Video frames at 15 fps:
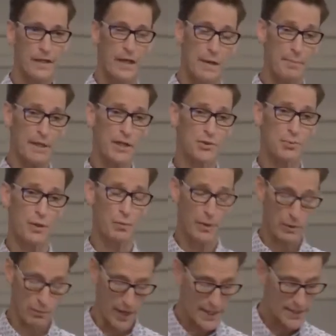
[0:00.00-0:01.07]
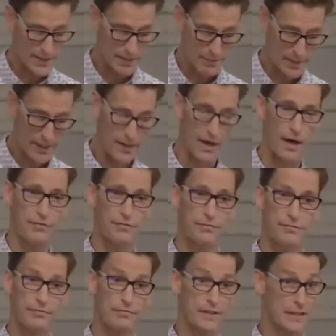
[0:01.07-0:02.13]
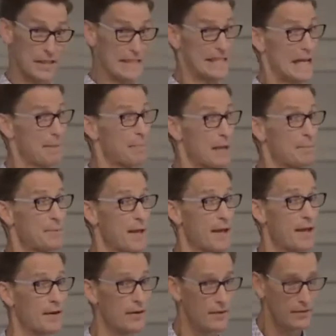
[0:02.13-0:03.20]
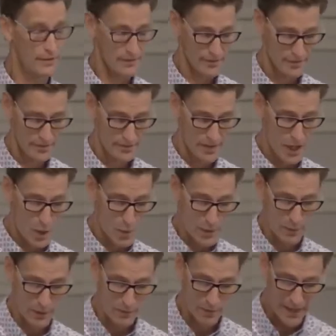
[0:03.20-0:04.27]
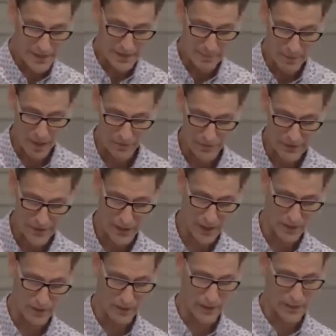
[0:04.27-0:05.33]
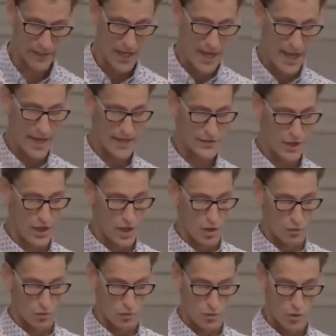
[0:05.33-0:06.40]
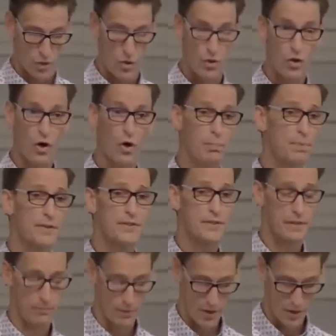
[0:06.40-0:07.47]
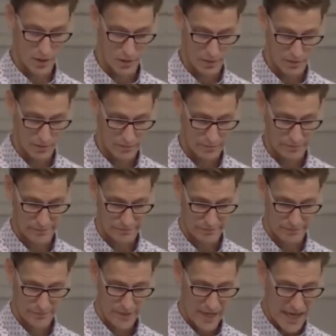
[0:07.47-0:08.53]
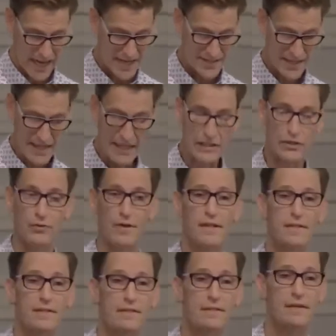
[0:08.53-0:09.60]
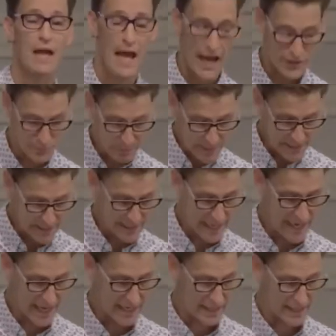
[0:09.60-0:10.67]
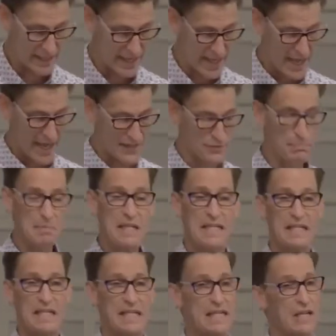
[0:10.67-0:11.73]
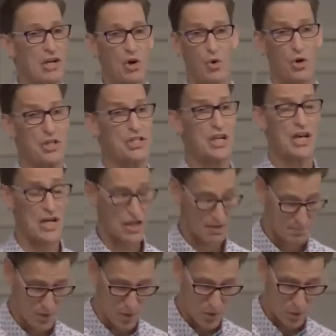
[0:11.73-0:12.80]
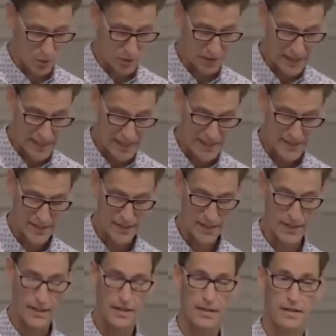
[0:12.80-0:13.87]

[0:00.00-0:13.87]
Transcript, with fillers: Because when we write somebody off, condemn them to hell, when we write them off entirely as hopelessly wrong, as ignorant, as pig headed, as mean or dumb or lazy,